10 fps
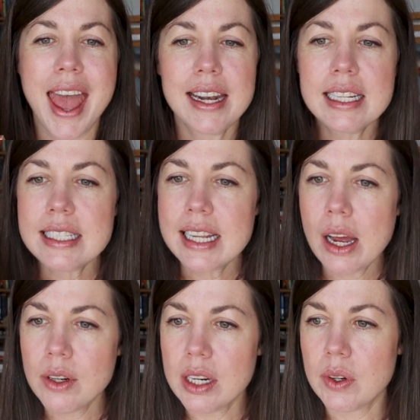And it
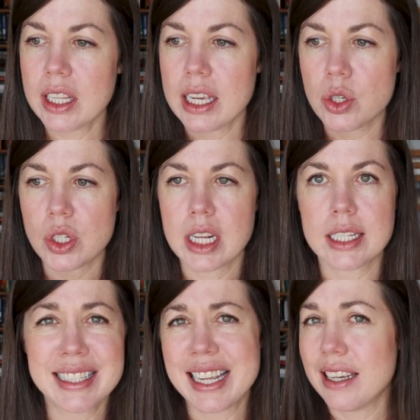sounded really interesting.
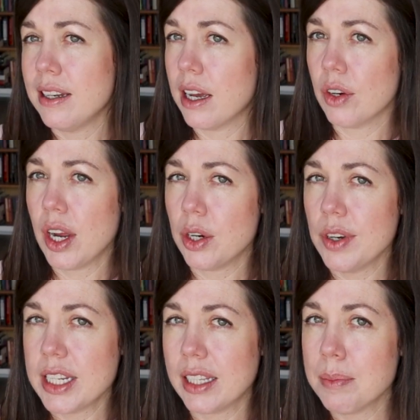It's like a Nutcracker
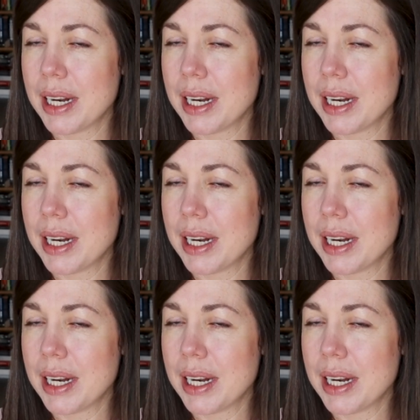retelling,